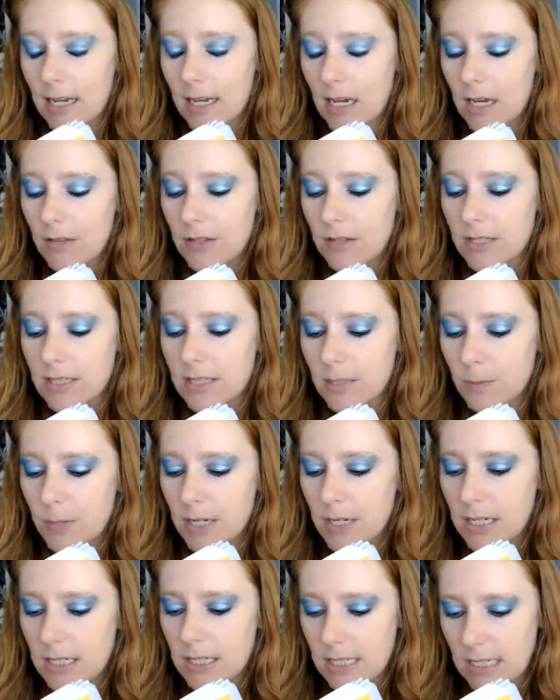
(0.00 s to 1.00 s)
This could
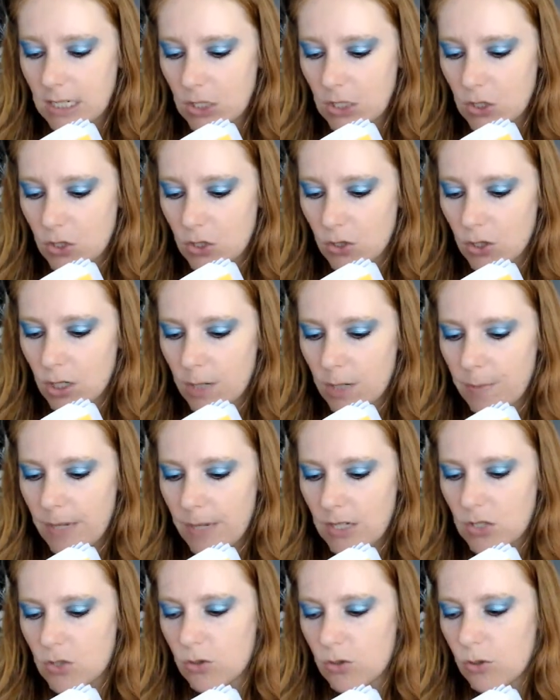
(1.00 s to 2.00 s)
be a teacher, a
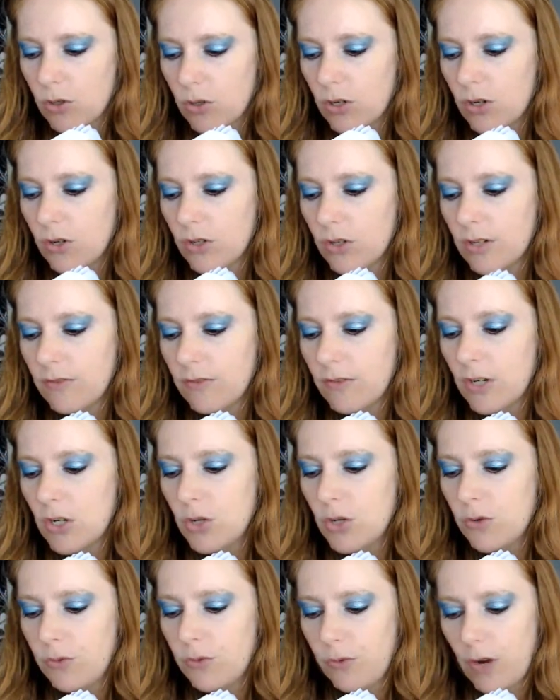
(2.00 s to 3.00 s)
mentor, or even a
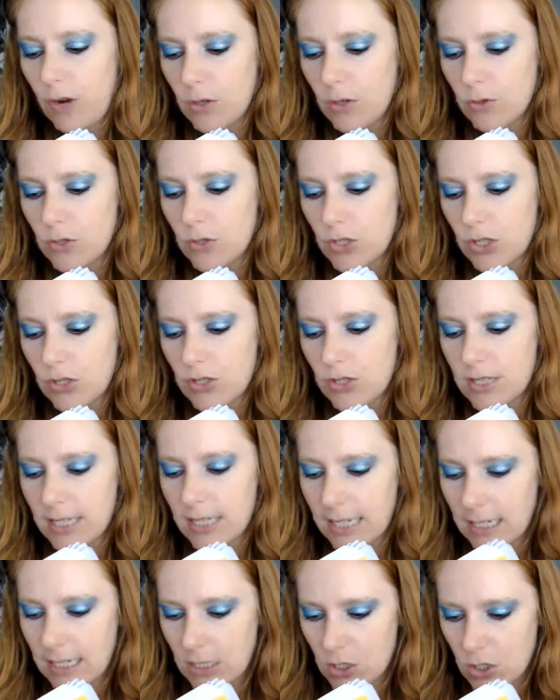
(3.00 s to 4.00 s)
new friend who shares a
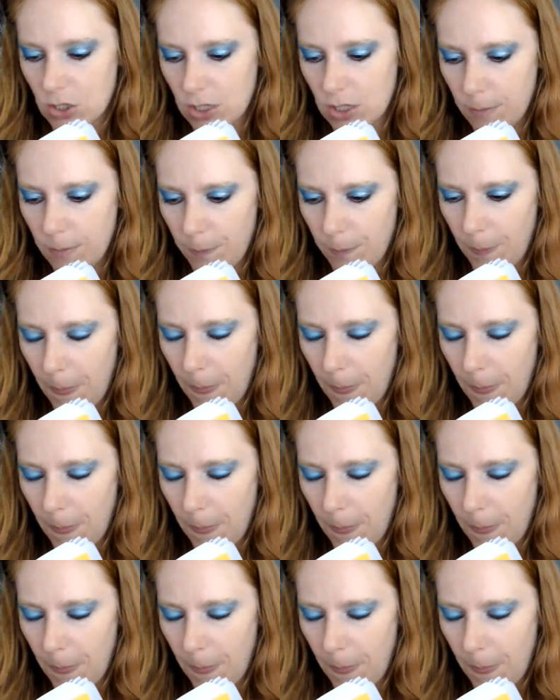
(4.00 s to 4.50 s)
kinship